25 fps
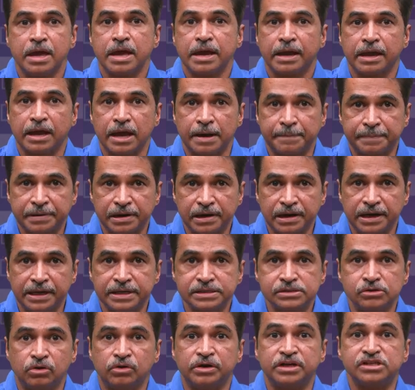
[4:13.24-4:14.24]

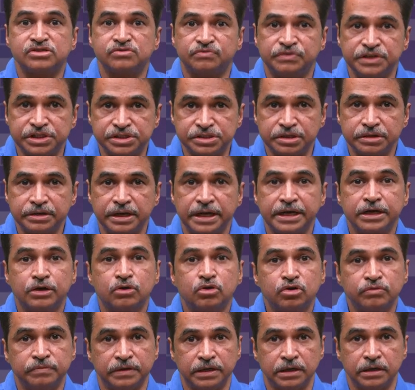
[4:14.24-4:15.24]
capitalize on its feature and
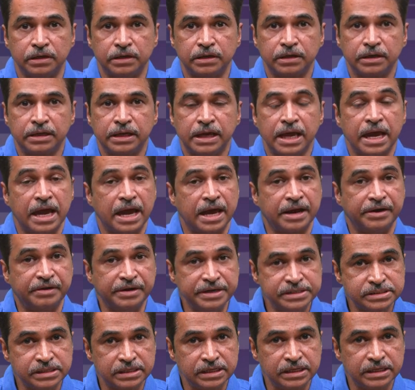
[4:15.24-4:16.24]
goodwill, and
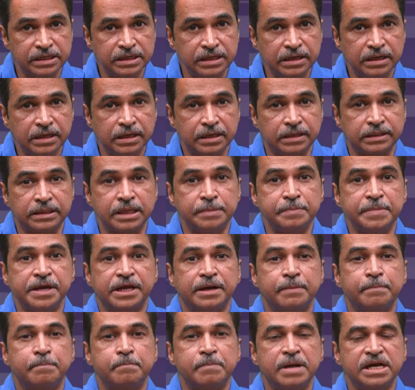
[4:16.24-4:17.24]
recently they made a
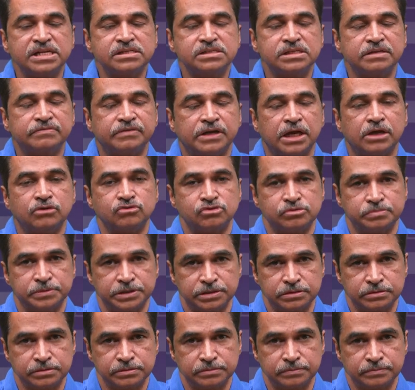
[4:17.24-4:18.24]
massive
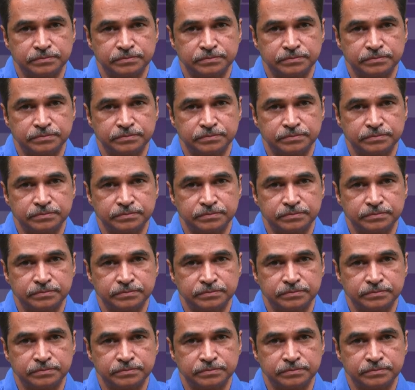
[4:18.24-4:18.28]
announcement.